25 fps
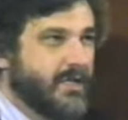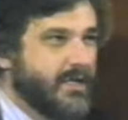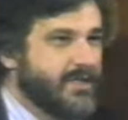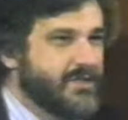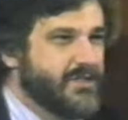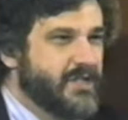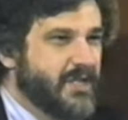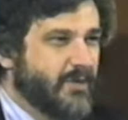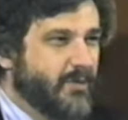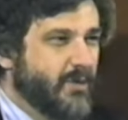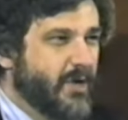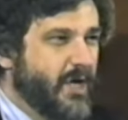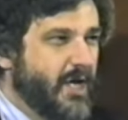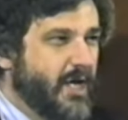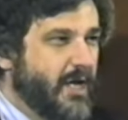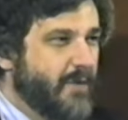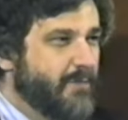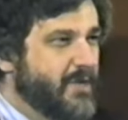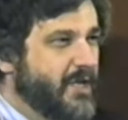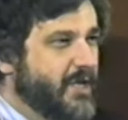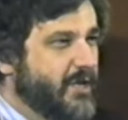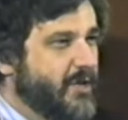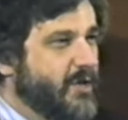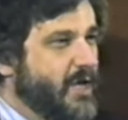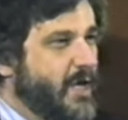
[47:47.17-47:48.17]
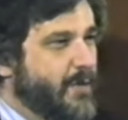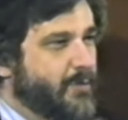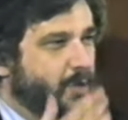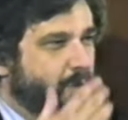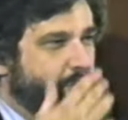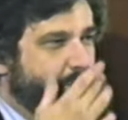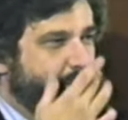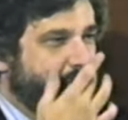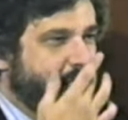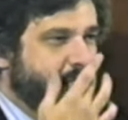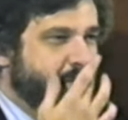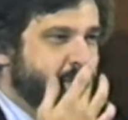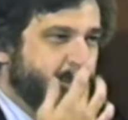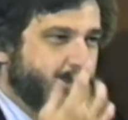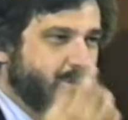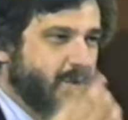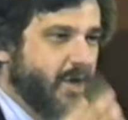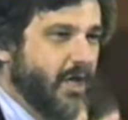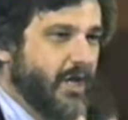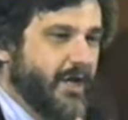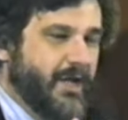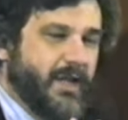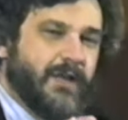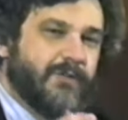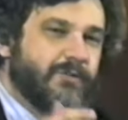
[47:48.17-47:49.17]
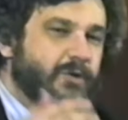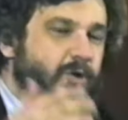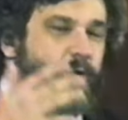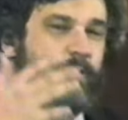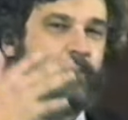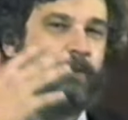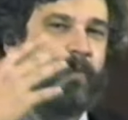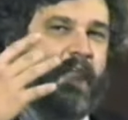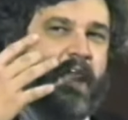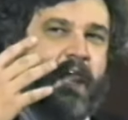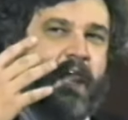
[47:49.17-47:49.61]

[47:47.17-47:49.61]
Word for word: is that right? I'm not up on basketball enough. Who,